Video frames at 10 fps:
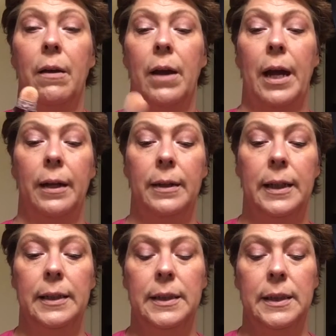Okay,
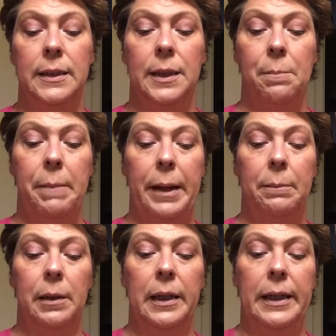this is the
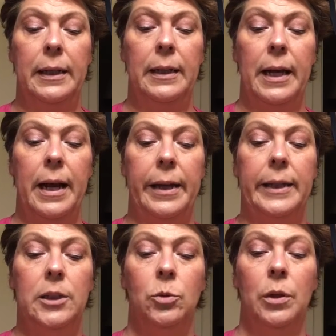Maybelline
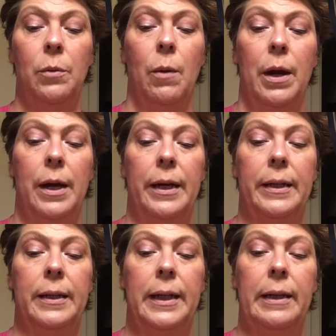Age
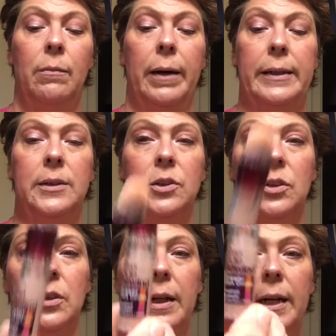Rewind
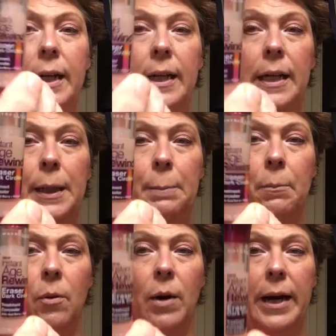Eraser, and I get it in
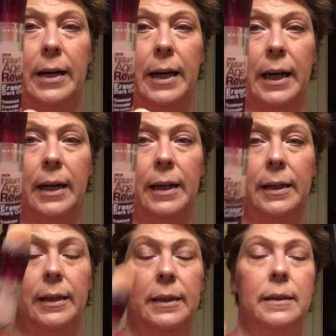
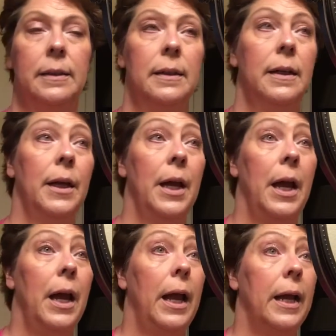brightening.
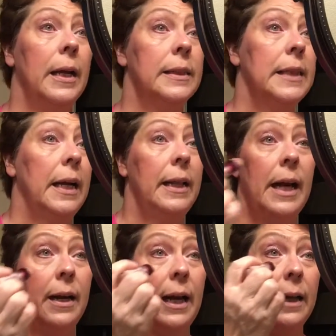And I take
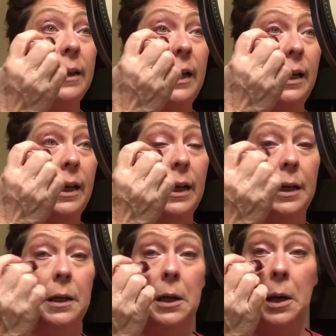that at the
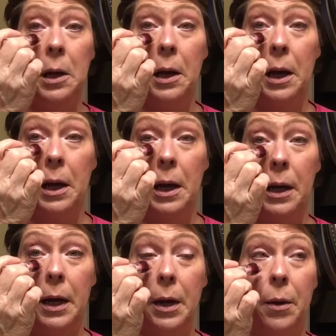end, and I
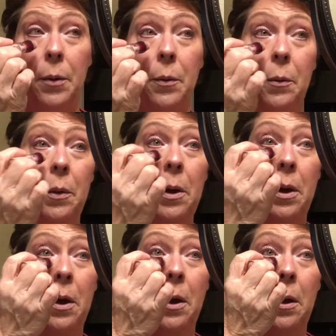go
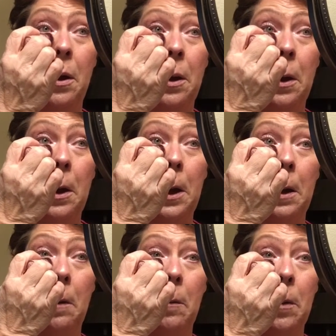
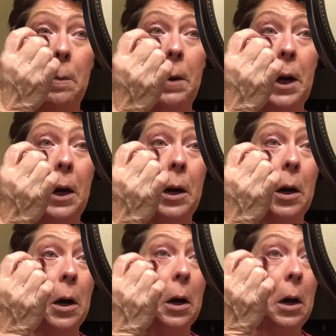from
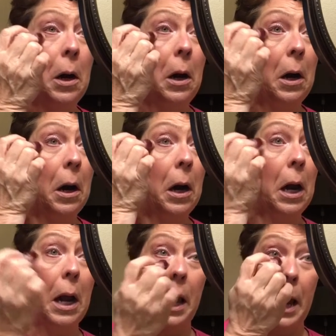here
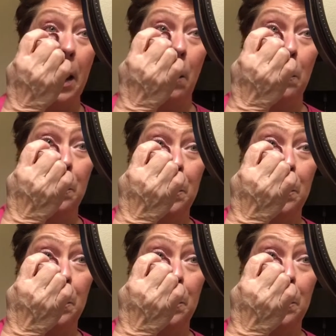out.